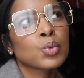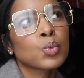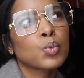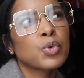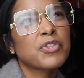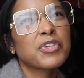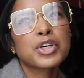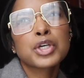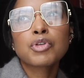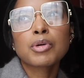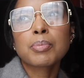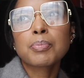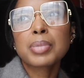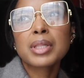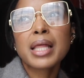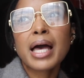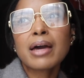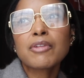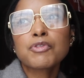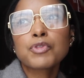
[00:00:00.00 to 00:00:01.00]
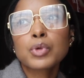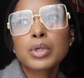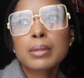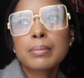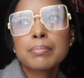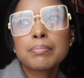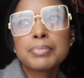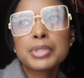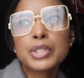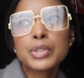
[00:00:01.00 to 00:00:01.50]
with a
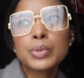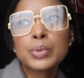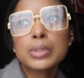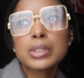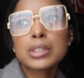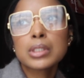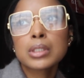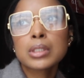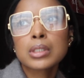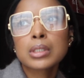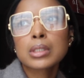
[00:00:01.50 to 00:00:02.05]
platform boot.